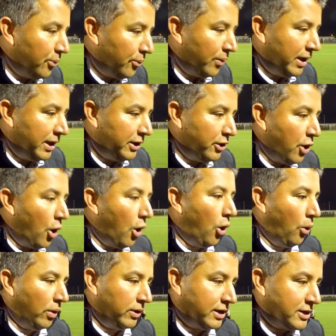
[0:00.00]
we
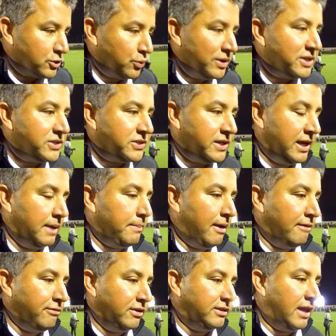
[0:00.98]
know, and because we see him
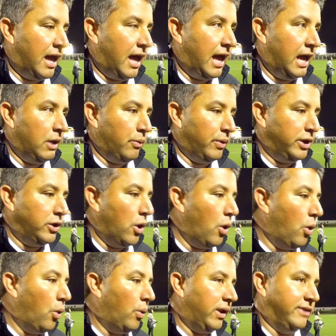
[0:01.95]
every day, and we
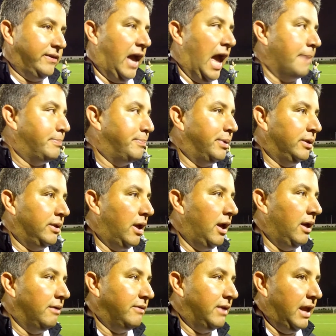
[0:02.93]
know what he's capable
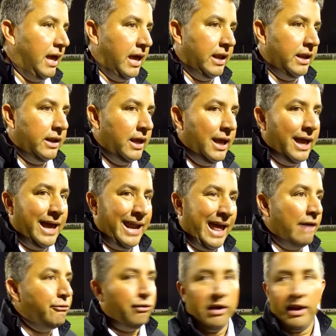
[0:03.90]
of, and in
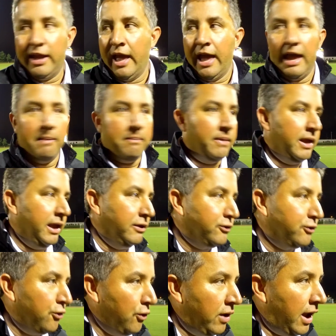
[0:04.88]
every game
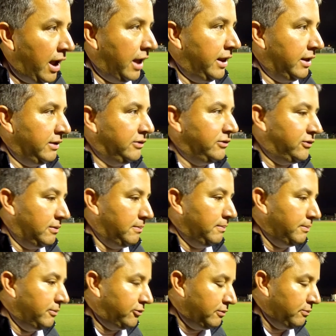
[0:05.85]
he's created
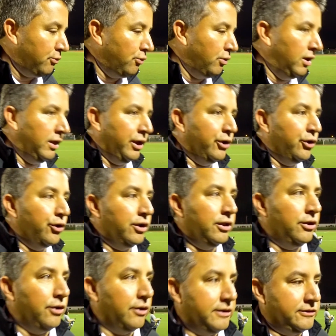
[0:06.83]
some really good
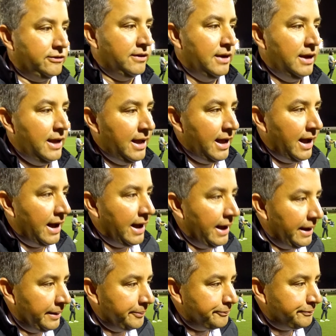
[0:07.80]
looks.
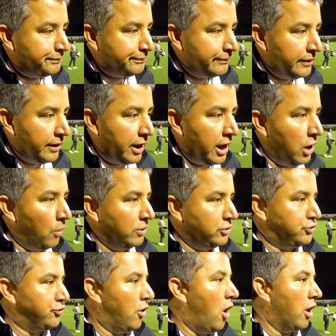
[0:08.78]

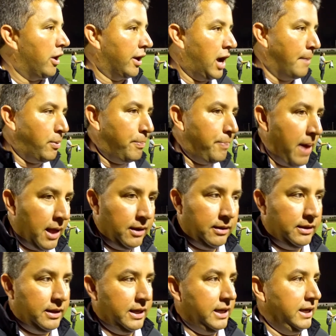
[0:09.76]
He's drawn a couple
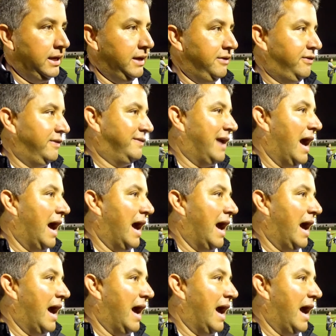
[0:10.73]
penalties. He's